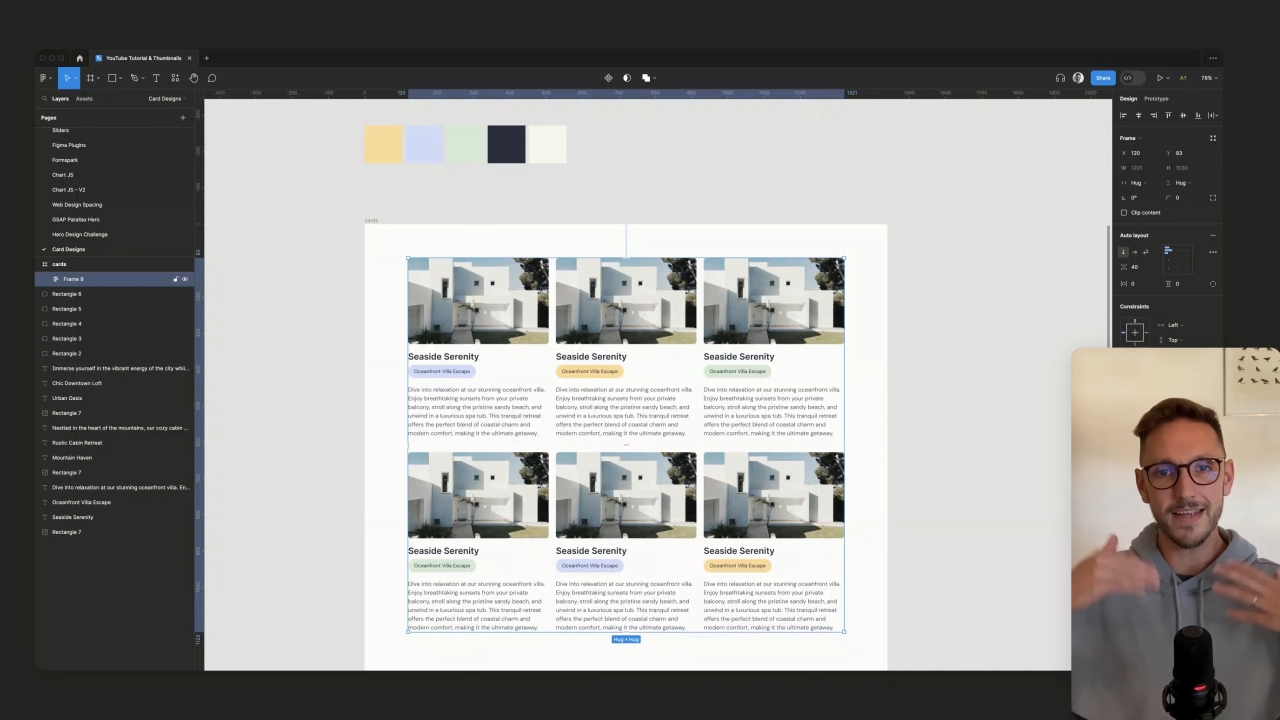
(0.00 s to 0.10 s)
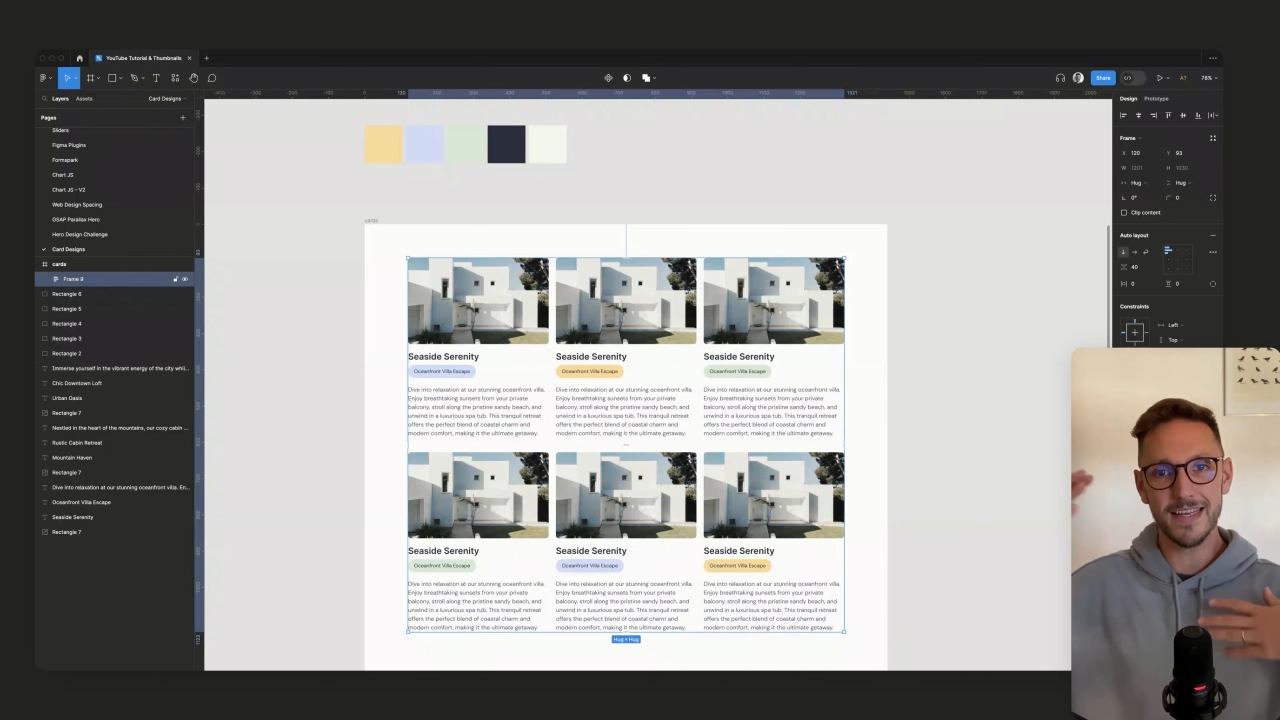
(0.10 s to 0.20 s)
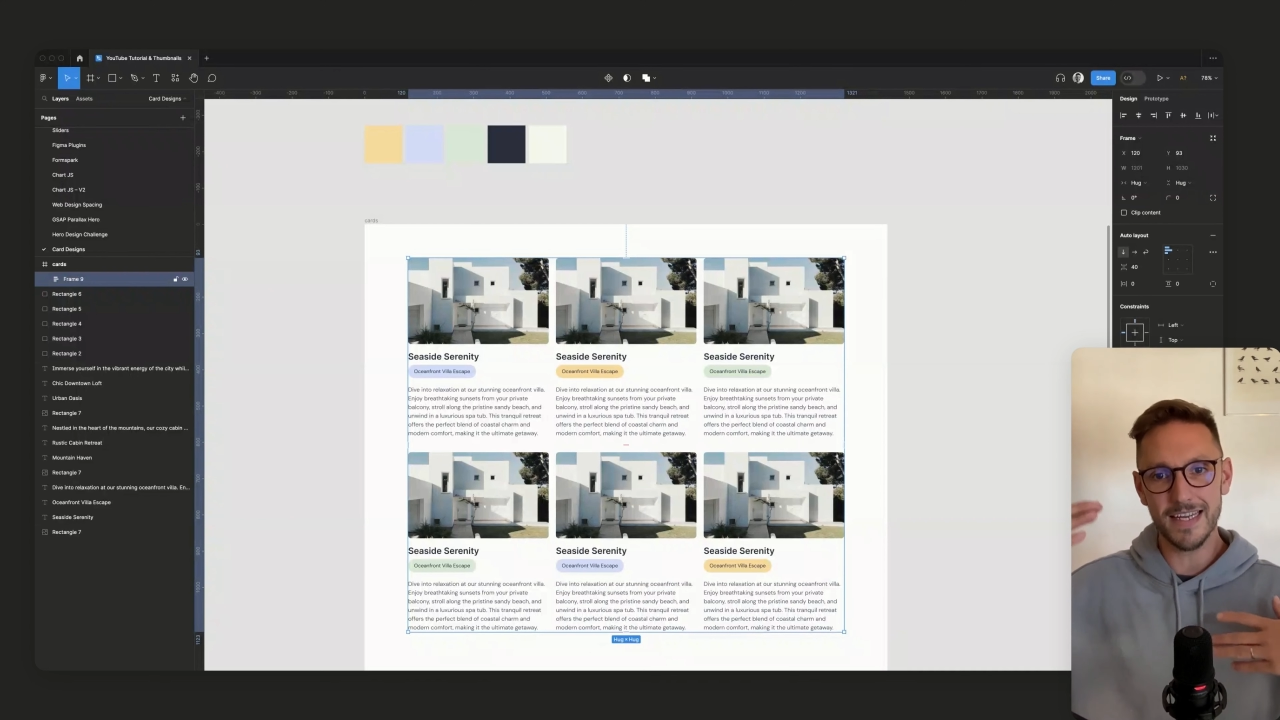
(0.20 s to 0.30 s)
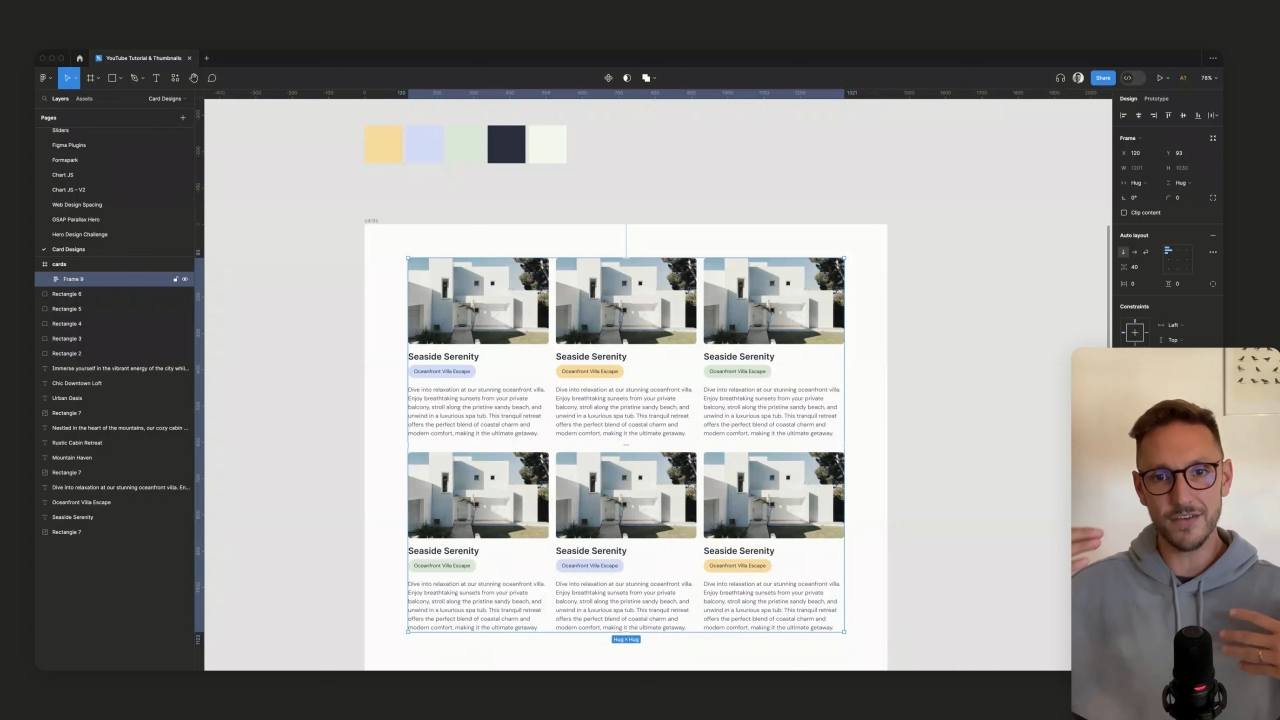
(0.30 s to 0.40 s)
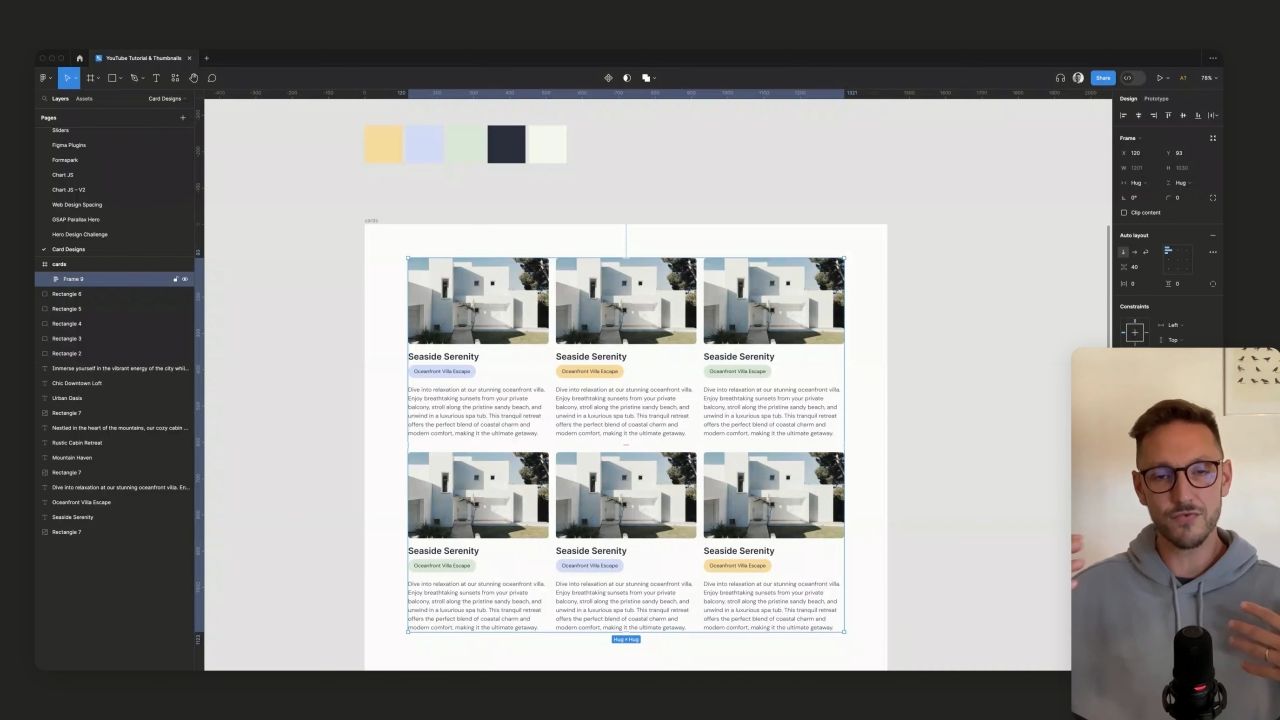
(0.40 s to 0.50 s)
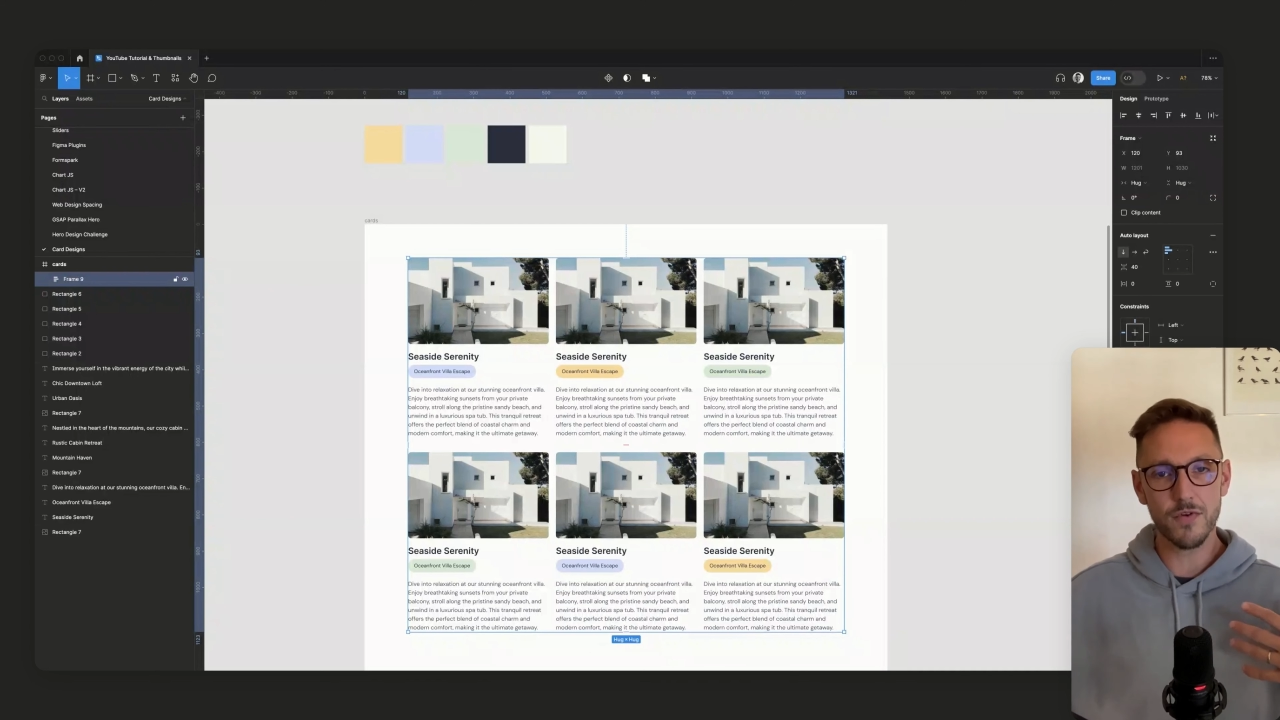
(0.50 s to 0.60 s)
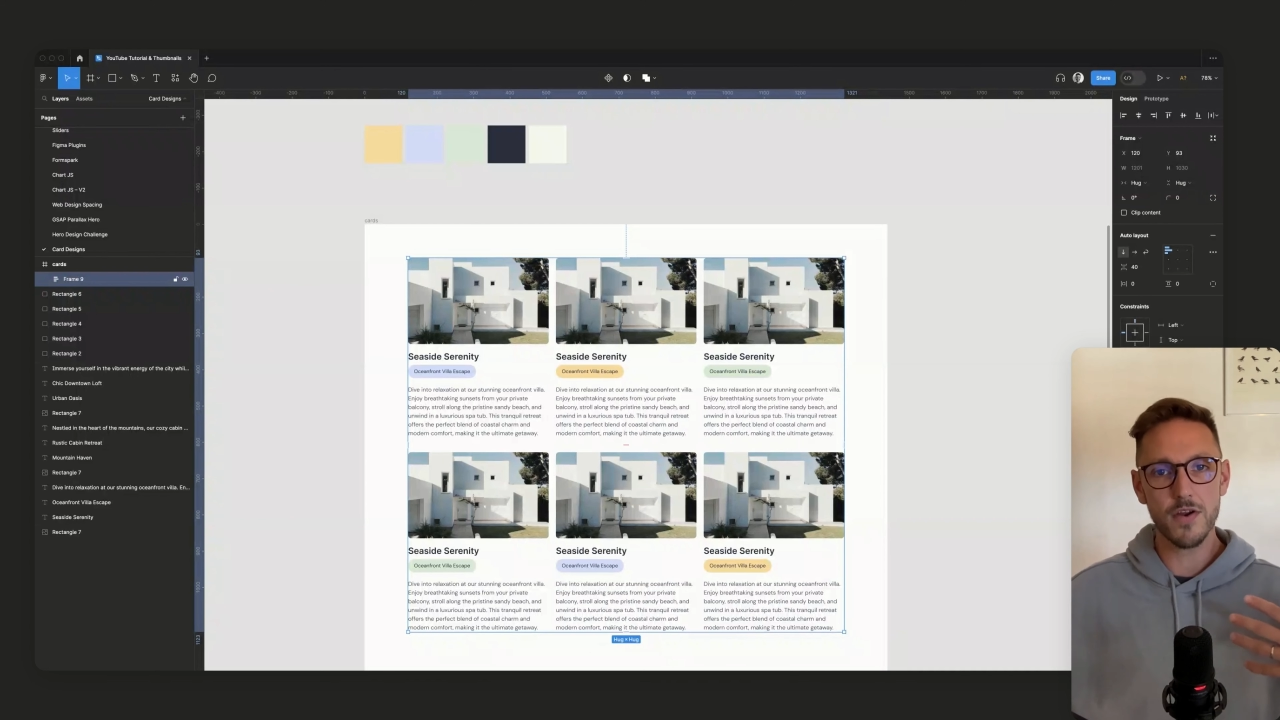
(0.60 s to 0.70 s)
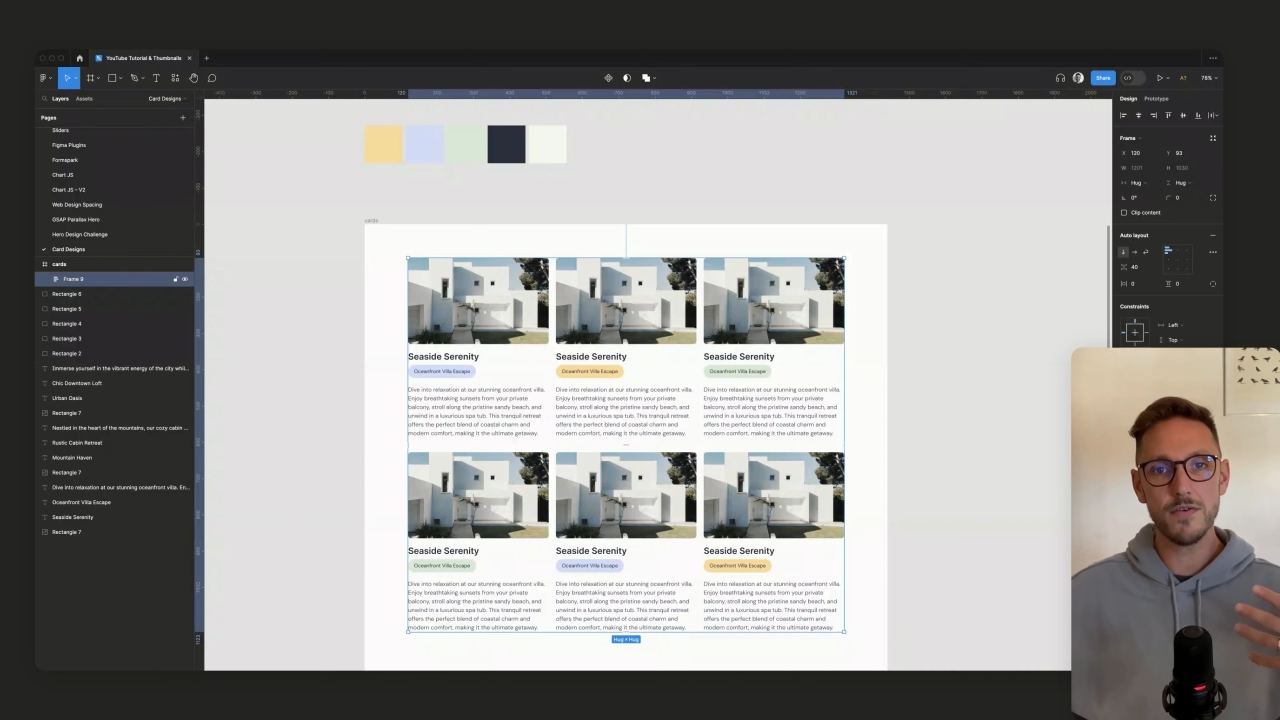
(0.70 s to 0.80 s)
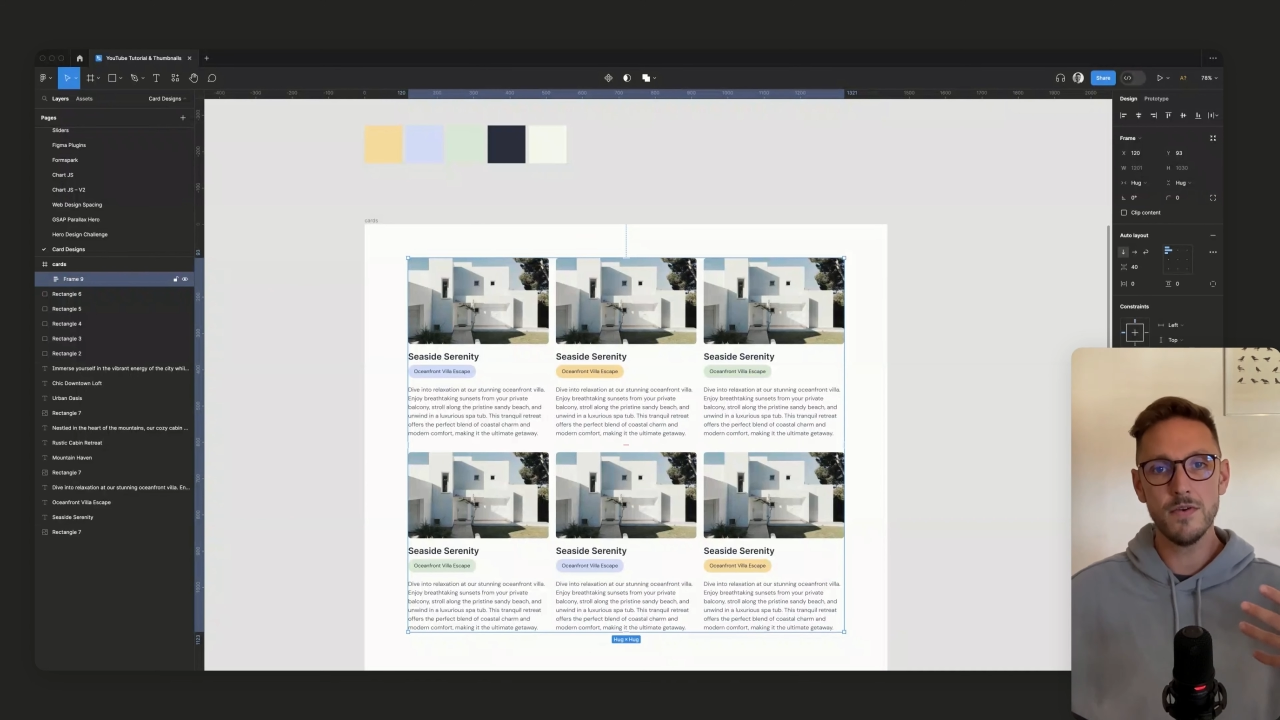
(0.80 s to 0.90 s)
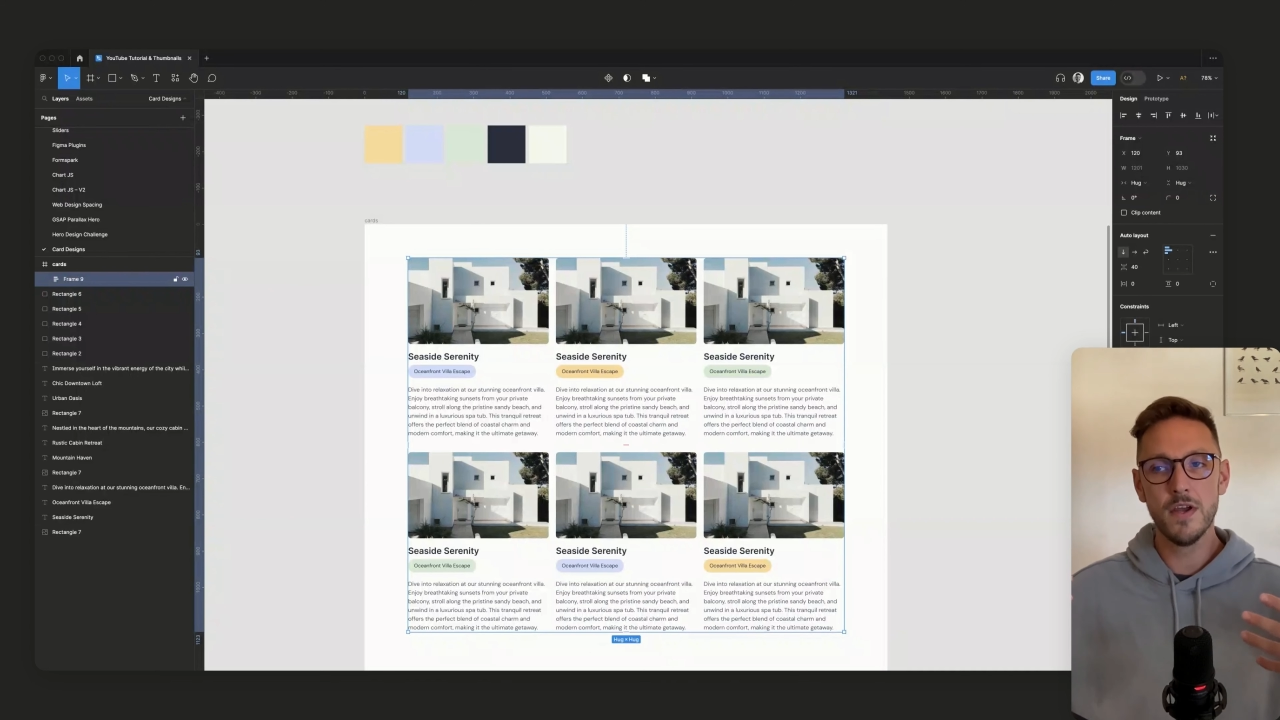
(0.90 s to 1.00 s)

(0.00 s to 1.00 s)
in each row